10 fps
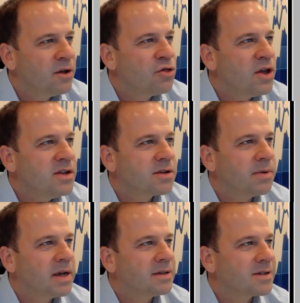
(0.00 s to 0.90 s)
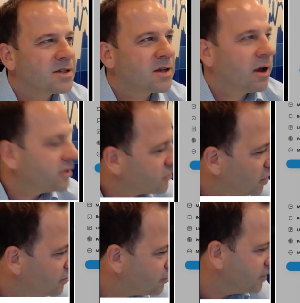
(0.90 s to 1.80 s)
things are being discussed
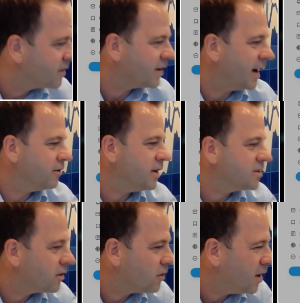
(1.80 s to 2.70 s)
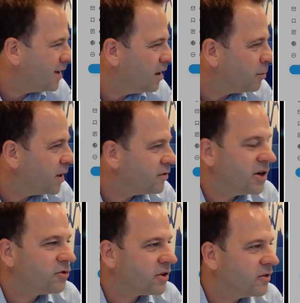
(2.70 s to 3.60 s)
over in Saudi. So I've got a little bit of an
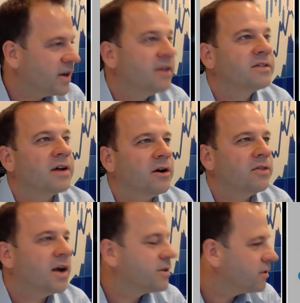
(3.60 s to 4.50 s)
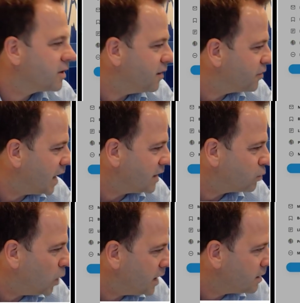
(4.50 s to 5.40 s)
interesting insight on that, so I'll cover that
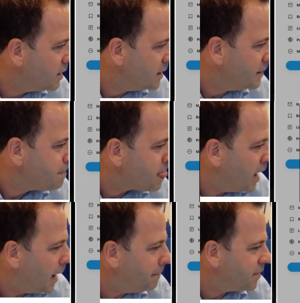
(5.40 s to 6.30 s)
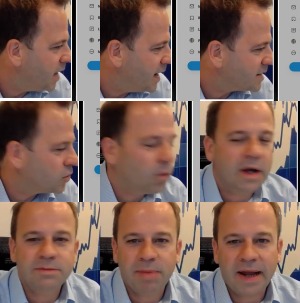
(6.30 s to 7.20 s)
as well. Um, but then, as
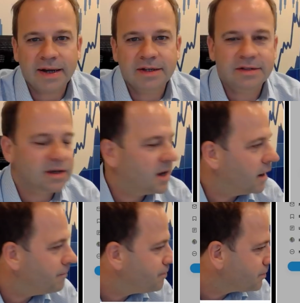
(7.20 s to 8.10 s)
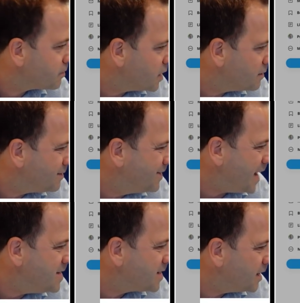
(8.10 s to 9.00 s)
always, packed um,
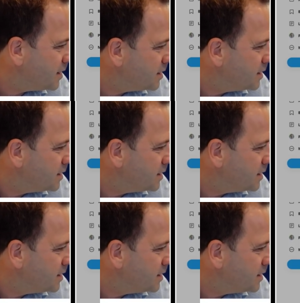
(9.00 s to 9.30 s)
data,